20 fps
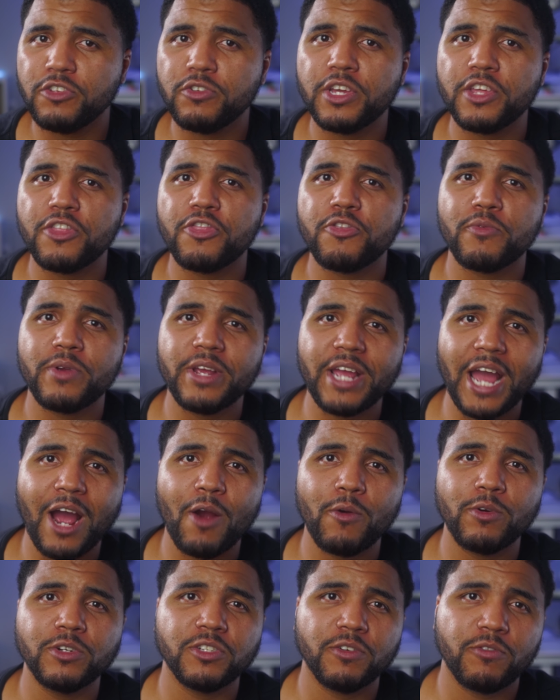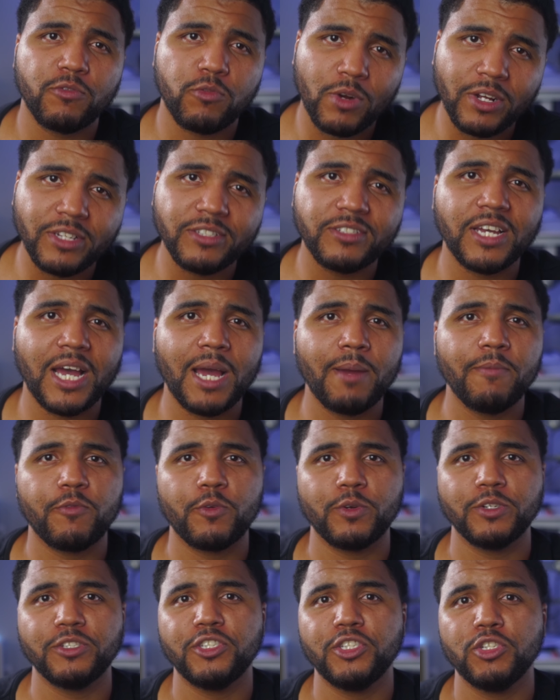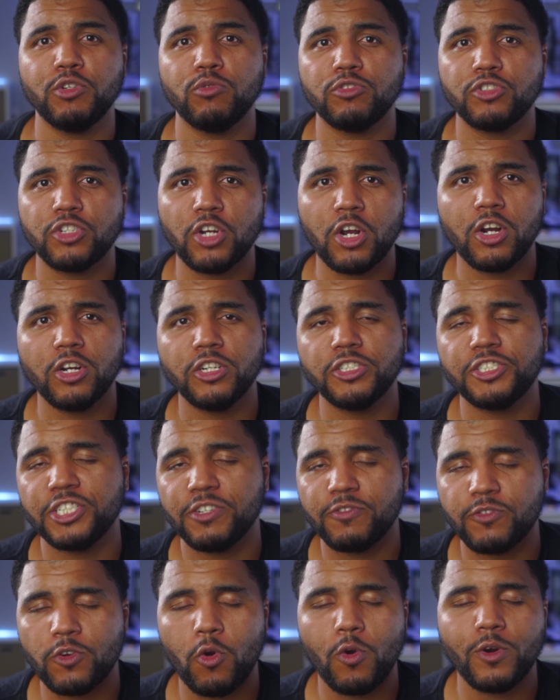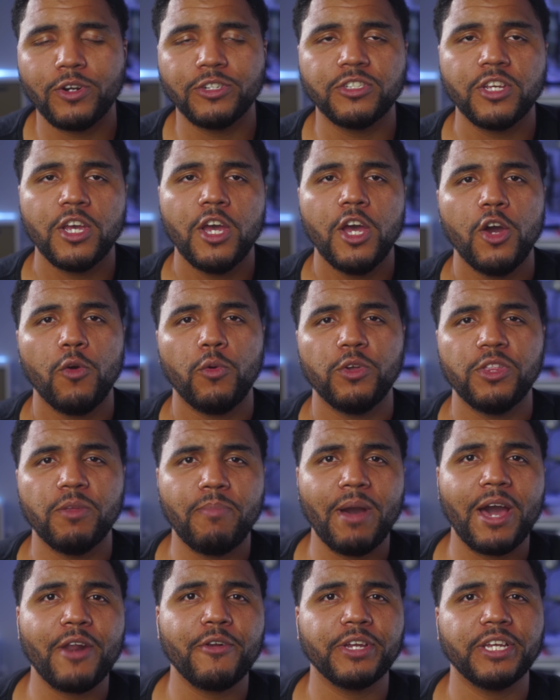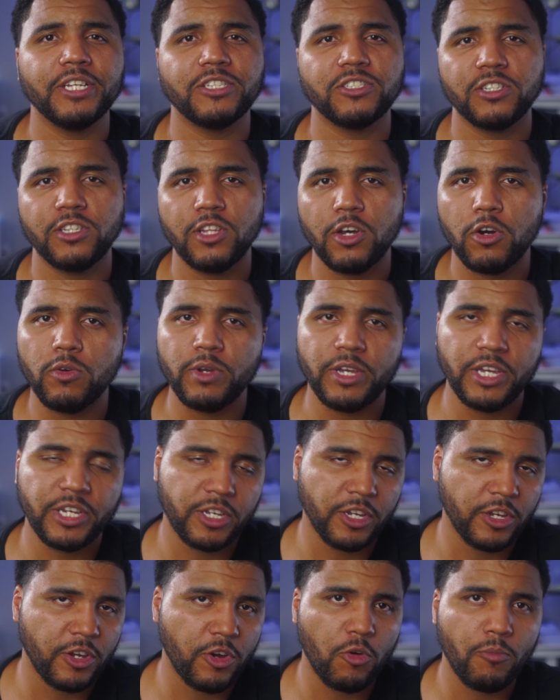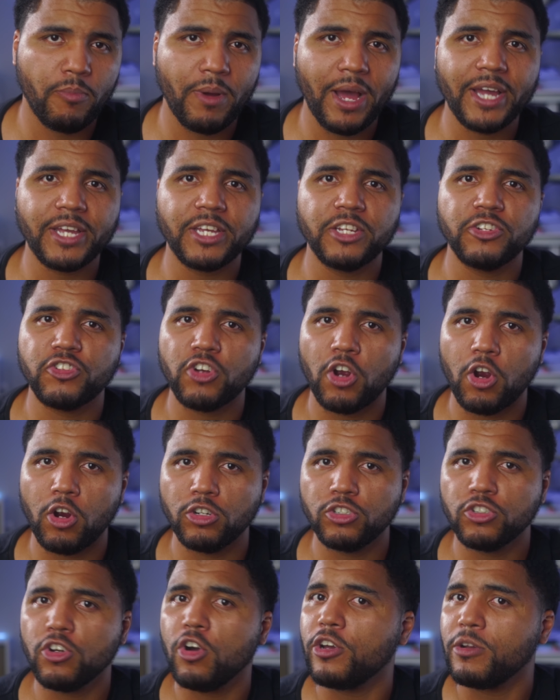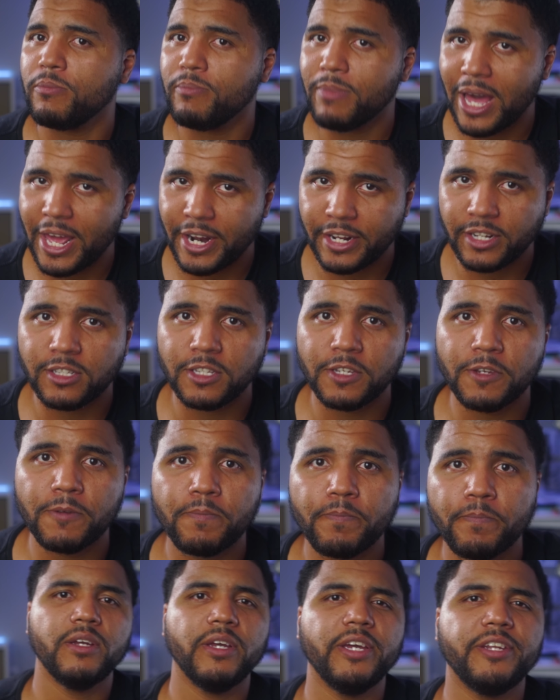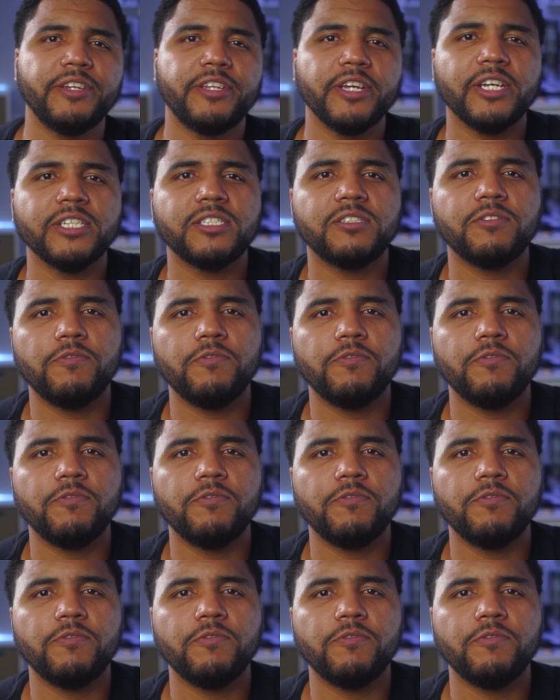you get three hours of runtime for a single charge, and of course, when the battery gets low, it can go back and charge automatically. It does